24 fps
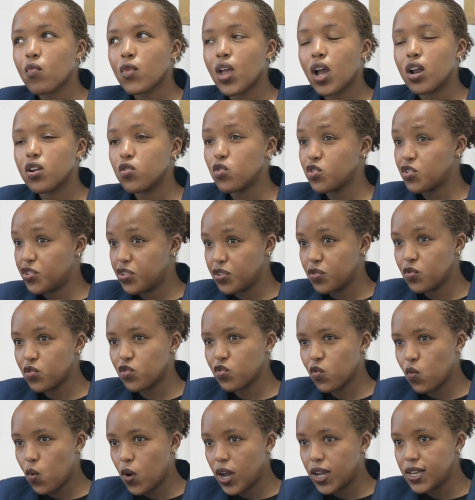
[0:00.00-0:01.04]

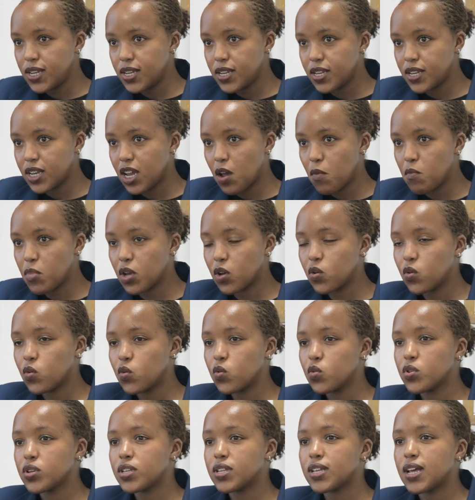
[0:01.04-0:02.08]
Not quite,
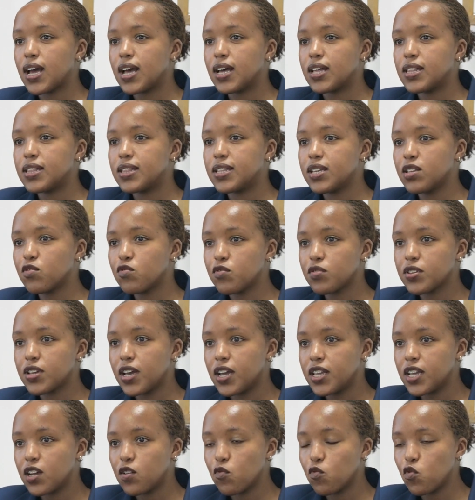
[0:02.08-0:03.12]
because this
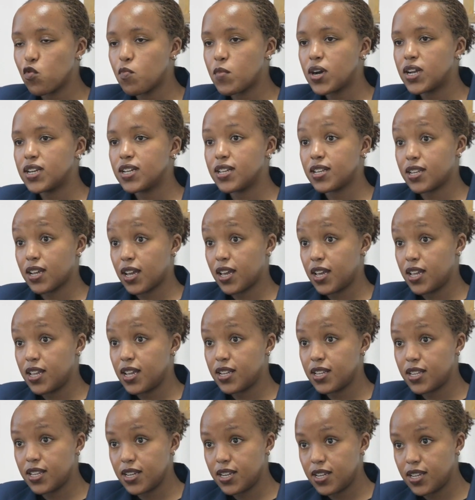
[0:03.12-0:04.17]
Kenyan woman is a
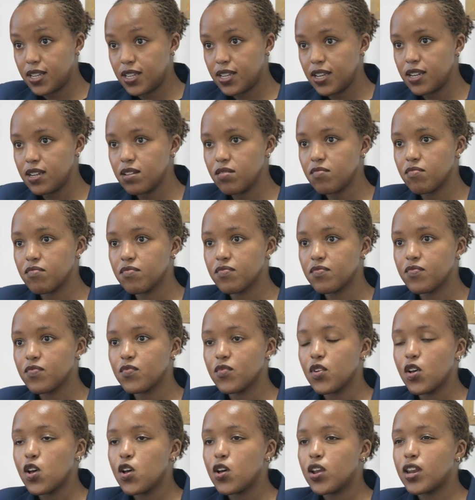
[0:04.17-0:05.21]
Kenyan citizen.
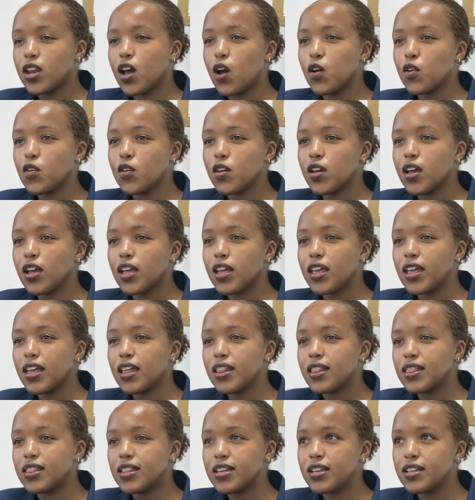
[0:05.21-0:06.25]
Now,
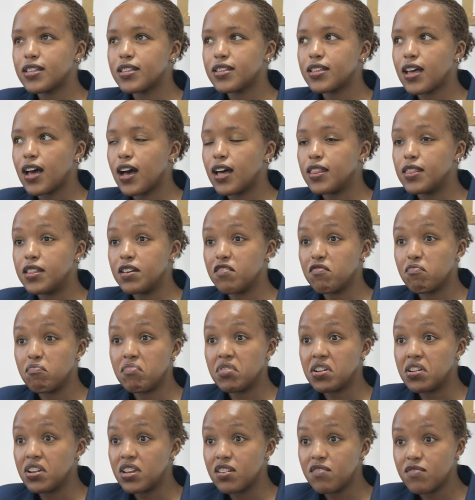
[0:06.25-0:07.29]
they've
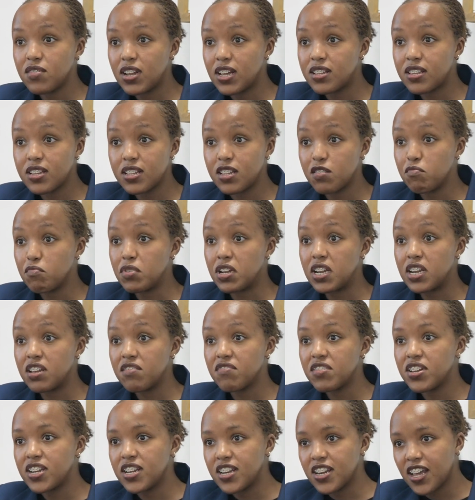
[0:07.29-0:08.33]
been
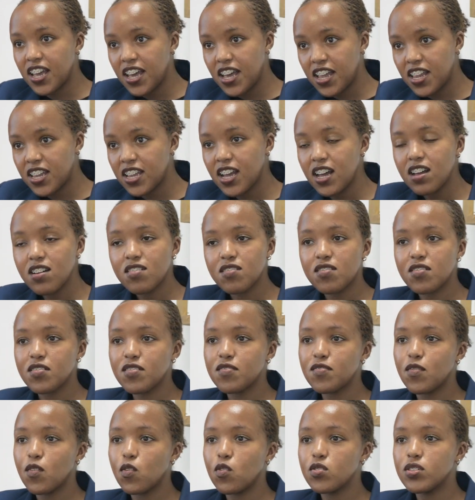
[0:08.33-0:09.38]
living in Kenya
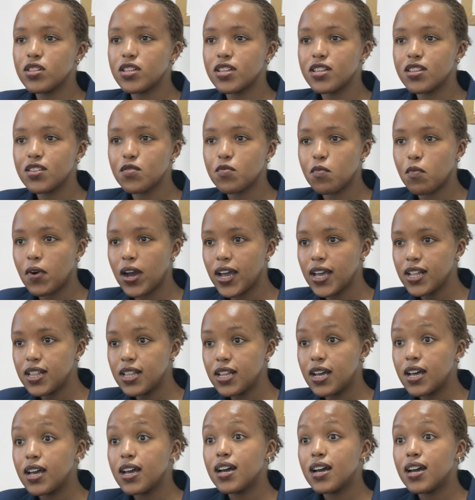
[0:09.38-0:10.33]
for all this while.